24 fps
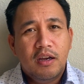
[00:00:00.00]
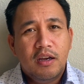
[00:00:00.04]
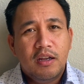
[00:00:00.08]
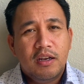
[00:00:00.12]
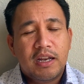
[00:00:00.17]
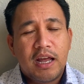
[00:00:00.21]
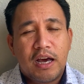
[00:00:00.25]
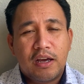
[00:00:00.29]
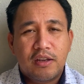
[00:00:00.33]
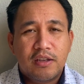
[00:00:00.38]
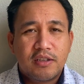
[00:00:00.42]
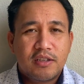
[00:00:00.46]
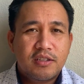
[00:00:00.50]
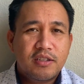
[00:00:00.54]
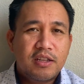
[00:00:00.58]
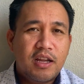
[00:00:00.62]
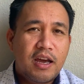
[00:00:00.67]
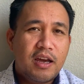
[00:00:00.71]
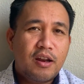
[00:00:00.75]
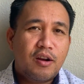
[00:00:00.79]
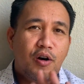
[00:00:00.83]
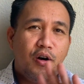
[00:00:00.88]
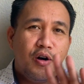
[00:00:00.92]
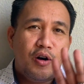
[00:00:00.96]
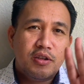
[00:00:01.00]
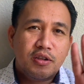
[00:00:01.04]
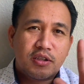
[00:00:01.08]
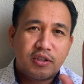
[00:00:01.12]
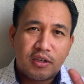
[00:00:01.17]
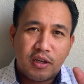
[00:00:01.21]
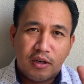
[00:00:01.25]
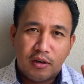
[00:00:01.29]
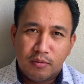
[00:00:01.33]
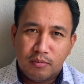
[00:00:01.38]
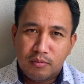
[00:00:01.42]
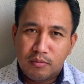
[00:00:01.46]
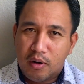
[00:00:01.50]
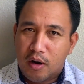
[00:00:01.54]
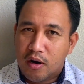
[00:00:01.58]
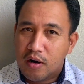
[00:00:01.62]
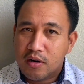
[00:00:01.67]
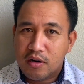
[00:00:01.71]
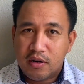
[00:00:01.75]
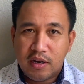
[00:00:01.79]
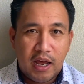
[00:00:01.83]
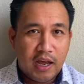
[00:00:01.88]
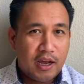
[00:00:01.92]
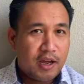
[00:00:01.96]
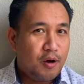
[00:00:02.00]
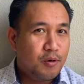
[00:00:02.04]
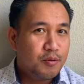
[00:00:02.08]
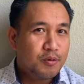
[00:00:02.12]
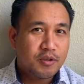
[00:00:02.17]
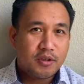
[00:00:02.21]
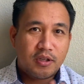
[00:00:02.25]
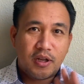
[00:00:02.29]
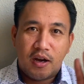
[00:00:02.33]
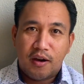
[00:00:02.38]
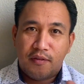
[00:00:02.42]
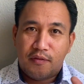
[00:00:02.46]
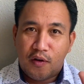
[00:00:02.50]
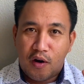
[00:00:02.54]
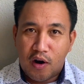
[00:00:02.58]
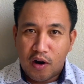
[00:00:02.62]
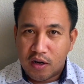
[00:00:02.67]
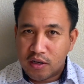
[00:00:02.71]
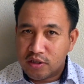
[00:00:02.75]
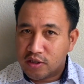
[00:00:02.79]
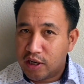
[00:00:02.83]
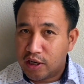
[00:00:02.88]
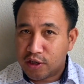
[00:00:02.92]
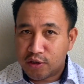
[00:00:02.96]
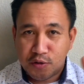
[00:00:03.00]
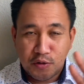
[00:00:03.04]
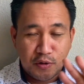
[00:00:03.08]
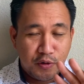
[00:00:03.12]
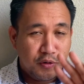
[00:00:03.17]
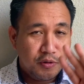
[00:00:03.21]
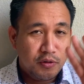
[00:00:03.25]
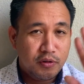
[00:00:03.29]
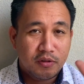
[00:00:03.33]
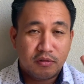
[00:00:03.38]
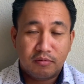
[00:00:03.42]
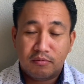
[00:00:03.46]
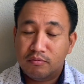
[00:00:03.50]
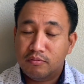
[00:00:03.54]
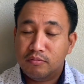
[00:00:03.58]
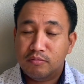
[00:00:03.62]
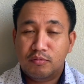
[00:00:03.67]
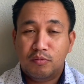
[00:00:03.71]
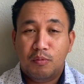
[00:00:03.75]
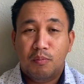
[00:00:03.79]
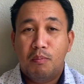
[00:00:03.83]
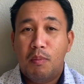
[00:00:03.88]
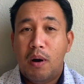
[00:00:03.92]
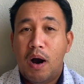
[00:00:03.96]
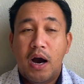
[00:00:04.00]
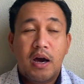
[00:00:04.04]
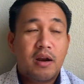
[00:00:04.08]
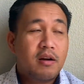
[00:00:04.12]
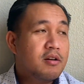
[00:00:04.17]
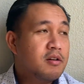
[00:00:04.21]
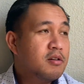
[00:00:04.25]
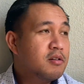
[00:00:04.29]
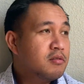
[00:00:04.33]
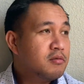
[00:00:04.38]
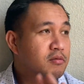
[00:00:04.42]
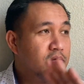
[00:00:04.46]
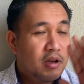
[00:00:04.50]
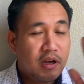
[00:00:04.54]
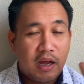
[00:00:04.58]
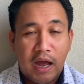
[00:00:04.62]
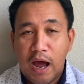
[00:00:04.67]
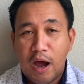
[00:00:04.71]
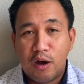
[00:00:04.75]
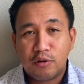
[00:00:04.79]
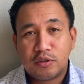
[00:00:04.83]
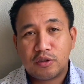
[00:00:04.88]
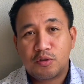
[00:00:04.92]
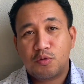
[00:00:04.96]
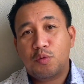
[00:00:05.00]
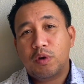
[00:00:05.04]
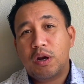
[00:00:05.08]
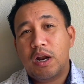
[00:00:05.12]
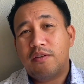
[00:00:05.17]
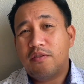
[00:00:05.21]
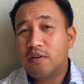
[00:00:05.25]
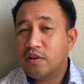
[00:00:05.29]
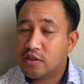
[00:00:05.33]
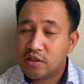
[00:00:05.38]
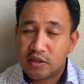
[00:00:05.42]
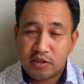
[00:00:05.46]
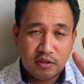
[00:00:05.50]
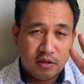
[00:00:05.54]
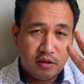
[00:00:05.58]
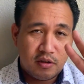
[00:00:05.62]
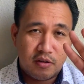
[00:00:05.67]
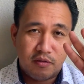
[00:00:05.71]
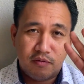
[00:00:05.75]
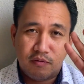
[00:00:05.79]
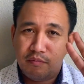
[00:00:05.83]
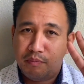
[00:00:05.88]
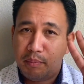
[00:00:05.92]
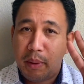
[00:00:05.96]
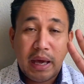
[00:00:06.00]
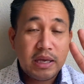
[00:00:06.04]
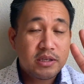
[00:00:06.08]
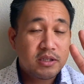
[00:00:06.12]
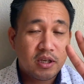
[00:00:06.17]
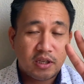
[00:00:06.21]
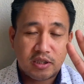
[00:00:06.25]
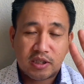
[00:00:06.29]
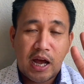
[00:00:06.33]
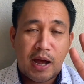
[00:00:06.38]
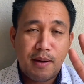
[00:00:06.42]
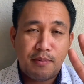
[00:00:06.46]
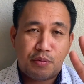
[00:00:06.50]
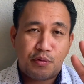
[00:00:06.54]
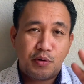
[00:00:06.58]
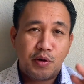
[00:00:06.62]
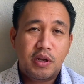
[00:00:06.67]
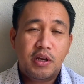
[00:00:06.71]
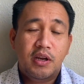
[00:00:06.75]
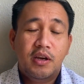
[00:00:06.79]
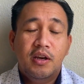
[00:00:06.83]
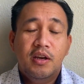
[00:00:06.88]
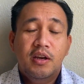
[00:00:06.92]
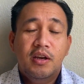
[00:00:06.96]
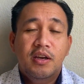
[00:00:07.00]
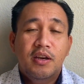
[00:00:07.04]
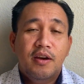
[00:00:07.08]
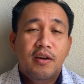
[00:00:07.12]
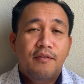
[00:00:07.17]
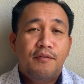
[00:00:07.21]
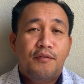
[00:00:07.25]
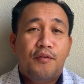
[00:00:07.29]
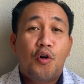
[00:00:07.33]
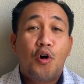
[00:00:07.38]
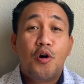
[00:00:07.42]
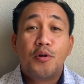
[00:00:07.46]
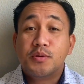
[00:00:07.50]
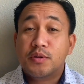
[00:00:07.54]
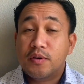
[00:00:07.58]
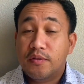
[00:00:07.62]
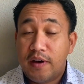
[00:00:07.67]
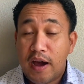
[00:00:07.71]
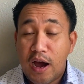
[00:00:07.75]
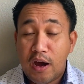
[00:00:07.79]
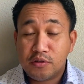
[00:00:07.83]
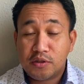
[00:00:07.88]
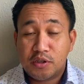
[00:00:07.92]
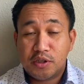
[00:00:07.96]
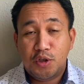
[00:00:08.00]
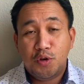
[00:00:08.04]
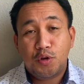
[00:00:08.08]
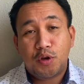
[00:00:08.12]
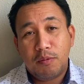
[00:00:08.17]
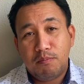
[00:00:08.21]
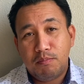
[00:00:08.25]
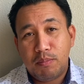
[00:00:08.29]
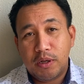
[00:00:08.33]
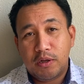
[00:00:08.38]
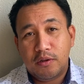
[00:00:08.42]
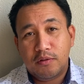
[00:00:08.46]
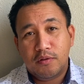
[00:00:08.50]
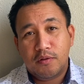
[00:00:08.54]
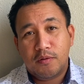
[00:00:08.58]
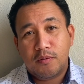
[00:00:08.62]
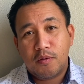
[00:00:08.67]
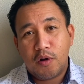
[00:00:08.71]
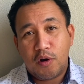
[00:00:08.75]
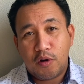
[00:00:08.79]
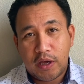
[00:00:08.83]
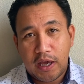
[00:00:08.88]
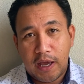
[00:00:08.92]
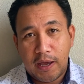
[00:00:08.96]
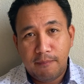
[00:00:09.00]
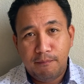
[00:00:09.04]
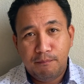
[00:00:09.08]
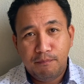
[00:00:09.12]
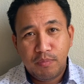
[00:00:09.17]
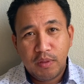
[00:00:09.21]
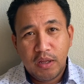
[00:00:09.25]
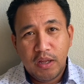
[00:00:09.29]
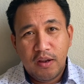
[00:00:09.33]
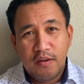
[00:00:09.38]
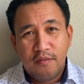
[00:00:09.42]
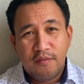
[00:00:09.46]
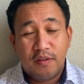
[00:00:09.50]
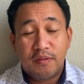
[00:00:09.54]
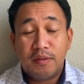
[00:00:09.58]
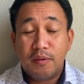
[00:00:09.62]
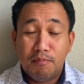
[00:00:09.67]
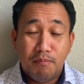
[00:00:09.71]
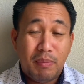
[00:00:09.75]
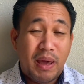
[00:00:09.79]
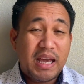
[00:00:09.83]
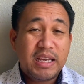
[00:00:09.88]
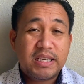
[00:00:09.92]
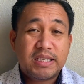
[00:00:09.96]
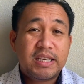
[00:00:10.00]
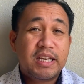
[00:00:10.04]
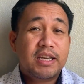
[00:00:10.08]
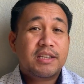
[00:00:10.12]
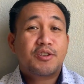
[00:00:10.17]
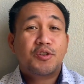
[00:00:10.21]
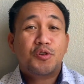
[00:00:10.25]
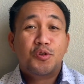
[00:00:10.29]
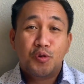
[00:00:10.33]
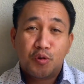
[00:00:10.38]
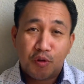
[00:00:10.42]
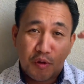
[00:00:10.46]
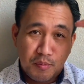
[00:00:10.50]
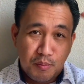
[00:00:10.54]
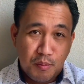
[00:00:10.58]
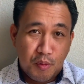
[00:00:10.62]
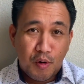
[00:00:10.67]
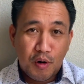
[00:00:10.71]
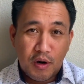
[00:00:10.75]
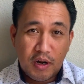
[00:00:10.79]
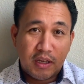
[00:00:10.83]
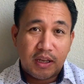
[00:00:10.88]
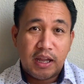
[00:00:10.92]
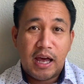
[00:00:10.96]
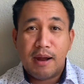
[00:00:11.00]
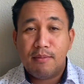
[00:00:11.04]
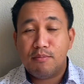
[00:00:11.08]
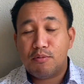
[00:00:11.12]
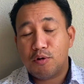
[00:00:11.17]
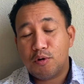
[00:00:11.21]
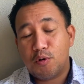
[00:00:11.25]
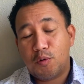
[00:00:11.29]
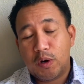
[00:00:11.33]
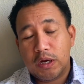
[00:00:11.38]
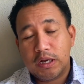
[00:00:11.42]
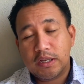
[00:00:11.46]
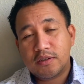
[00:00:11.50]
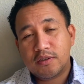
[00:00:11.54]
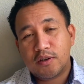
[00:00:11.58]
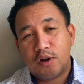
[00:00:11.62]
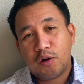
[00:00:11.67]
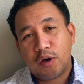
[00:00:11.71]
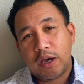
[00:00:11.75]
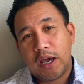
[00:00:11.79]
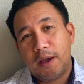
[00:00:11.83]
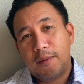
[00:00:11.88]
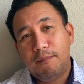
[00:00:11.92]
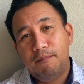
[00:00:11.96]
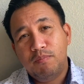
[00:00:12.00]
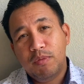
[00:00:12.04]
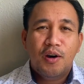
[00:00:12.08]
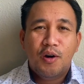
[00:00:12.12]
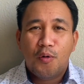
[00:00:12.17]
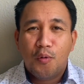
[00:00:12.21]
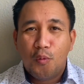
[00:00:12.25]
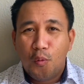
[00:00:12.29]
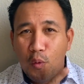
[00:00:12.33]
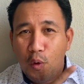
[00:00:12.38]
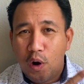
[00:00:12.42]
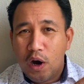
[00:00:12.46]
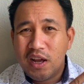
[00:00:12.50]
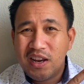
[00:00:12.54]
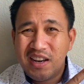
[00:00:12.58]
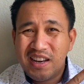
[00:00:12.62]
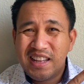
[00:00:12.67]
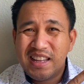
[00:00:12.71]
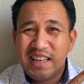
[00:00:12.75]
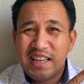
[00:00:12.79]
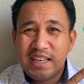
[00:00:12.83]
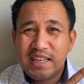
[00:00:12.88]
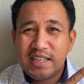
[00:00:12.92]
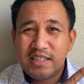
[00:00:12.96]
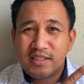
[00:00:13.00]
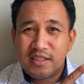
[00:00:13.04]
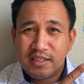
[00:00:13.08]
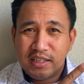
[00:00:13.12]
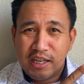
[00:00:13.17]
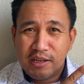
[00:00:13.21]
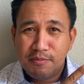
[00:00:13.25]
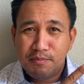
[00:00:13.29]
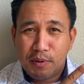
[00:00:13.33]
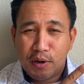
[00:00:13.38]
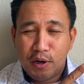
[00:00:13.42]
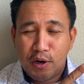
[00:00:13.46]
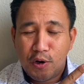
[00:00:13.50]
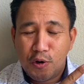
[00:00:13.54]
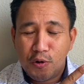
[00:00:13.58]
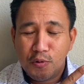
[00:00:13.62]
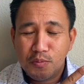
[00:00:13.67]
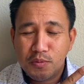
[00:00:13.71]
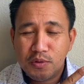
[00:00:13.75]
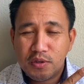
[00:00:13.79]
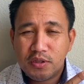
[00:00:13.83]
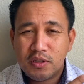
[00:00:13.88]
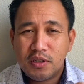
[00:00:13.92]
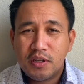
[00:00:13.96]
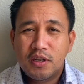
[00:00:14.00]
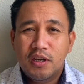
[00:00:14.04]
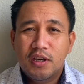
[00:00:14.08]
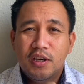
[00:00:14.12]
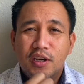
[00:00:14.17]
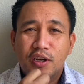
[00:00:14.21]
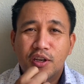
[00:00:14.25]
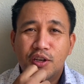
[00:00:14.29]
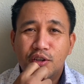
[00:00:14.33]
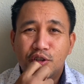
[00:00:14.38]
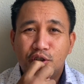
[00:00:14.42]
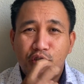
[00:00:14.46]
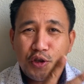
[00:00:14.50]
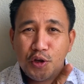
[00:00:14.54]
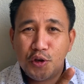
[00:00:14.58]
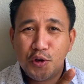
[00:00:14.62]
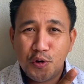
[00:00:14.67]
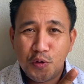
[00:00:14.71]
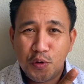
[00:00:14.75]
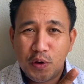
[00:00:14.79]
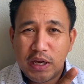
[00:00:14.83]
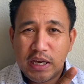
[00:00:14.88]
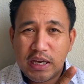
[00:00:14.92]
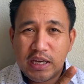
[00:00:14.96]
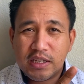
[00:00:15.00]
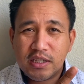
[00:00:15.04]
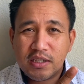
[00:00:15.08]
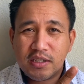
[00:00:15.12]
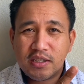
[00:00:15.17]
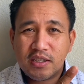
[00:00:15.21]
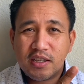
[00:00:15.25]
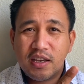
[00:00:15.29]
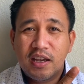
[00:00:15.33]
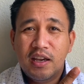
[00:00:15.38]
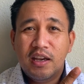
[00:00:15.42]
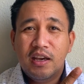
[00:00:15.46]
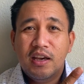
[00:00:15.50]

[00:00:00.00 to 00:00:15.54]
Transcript: now this is not on some Art Deco stuff, architectural, modern houses, whatever. It's just a basic top 3 forms of houses you can build, okay? From the basic to the more elaborate one, okay? 1 is NIPA homes, 2 is